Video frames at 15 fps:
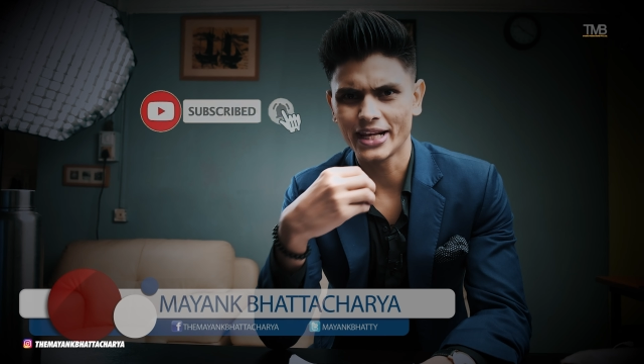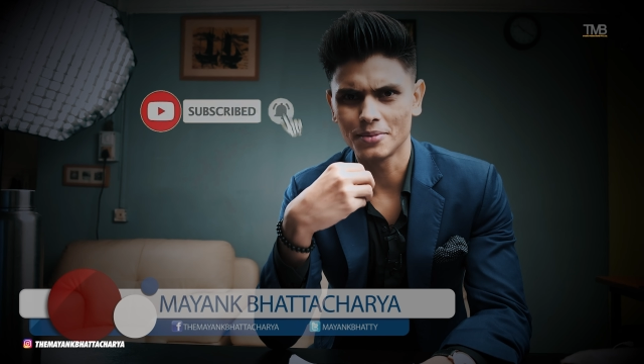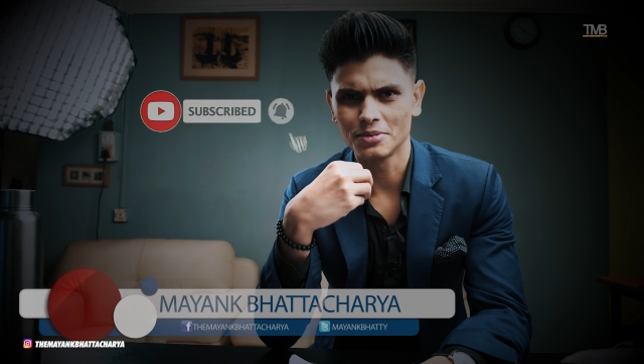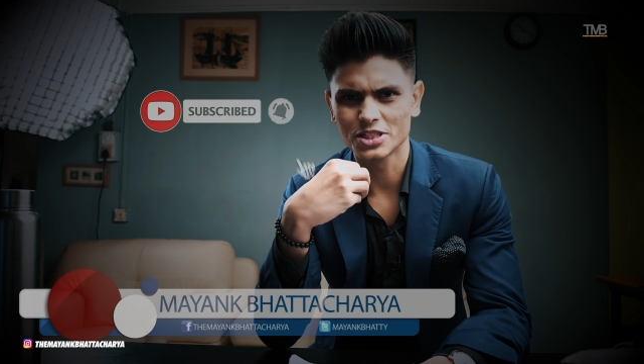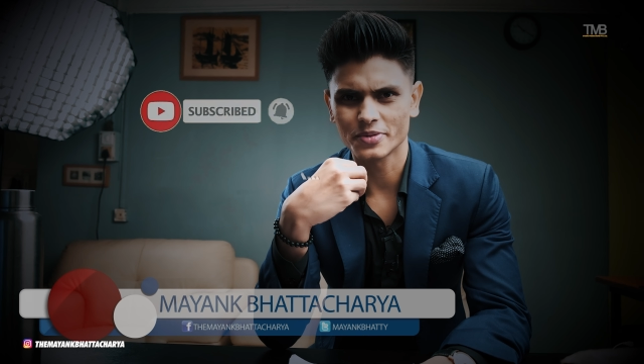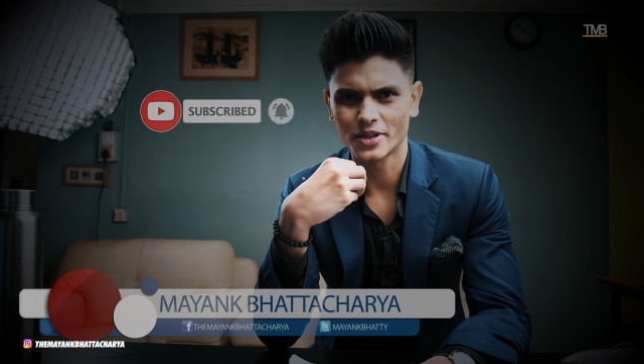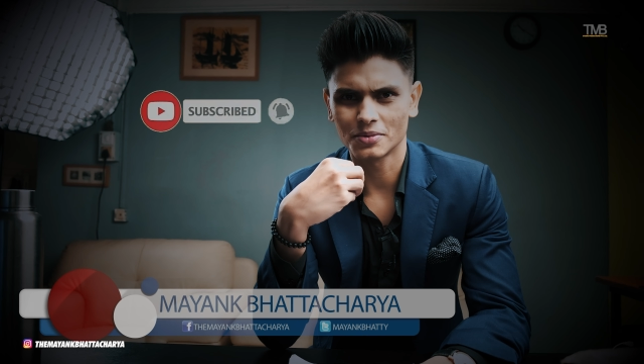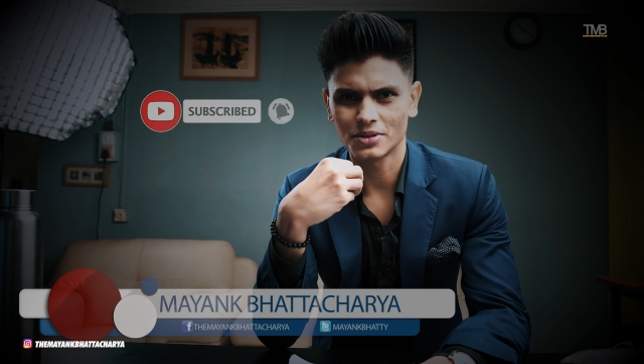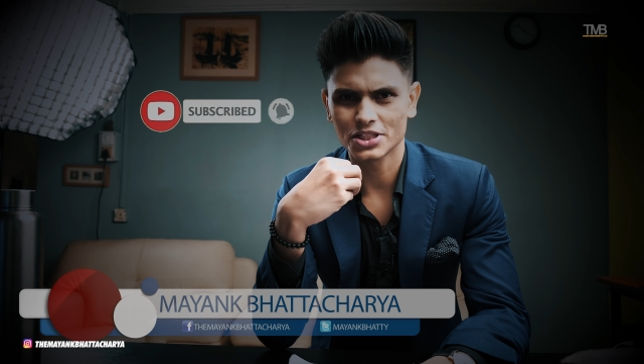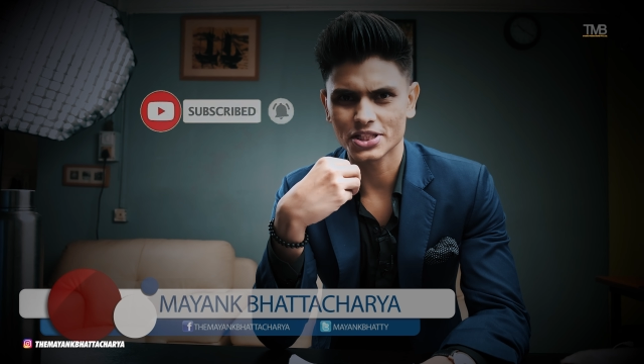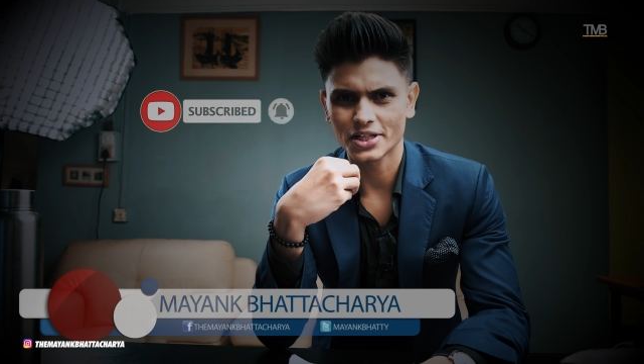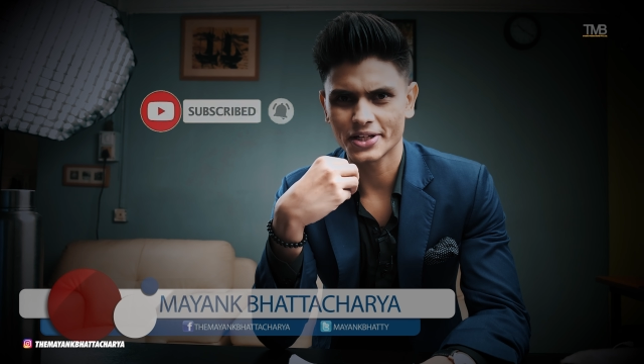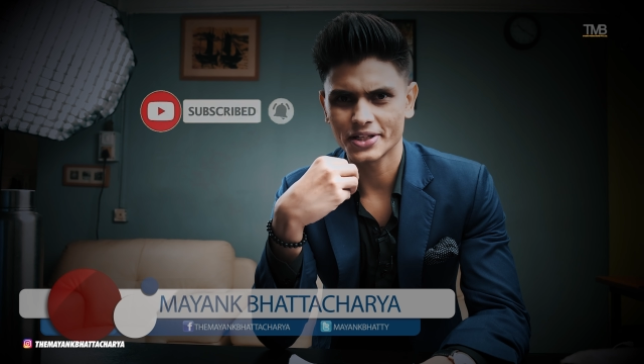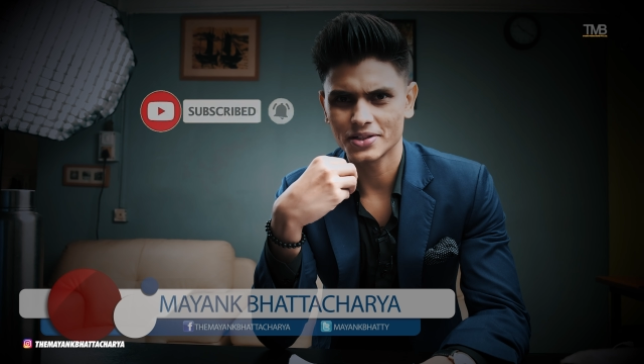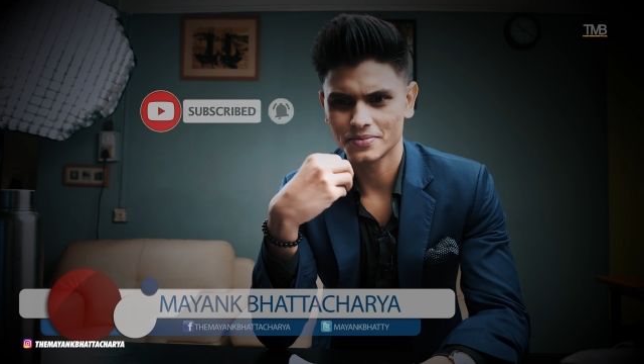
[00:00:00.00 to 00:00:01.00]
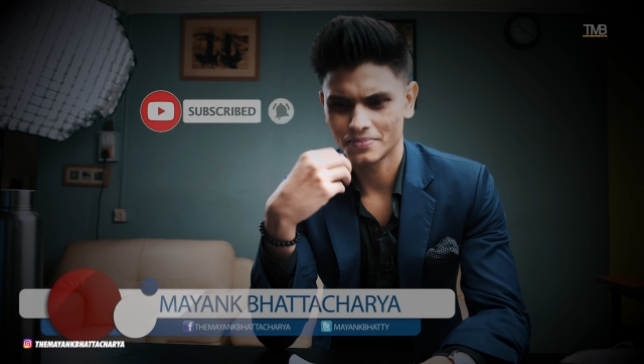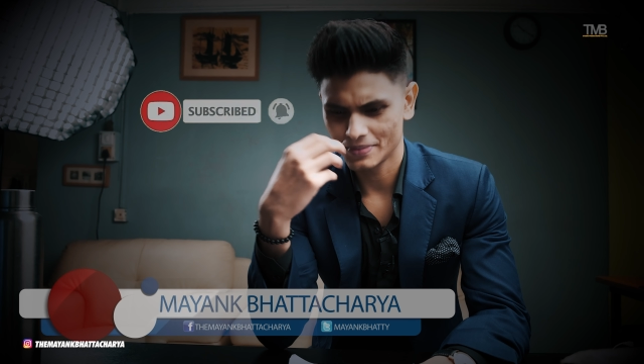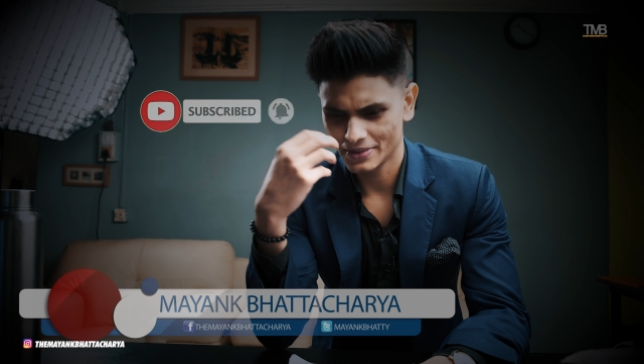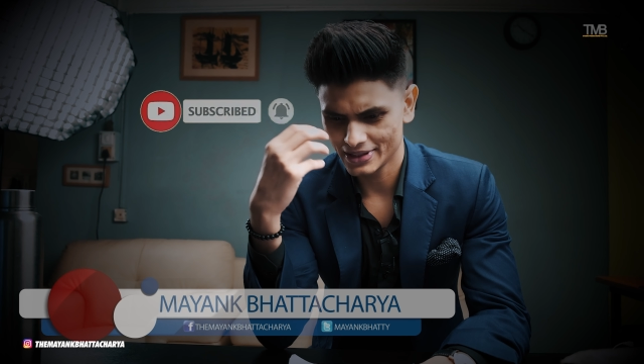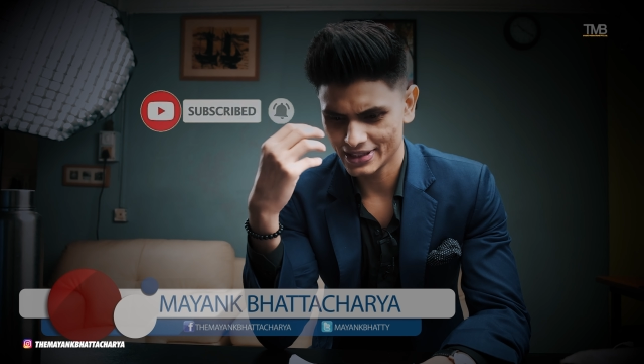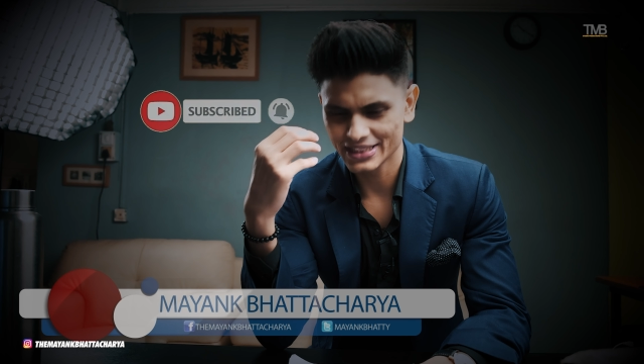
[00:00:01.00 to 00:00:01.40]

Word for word: name is Mayank Bhattacharya,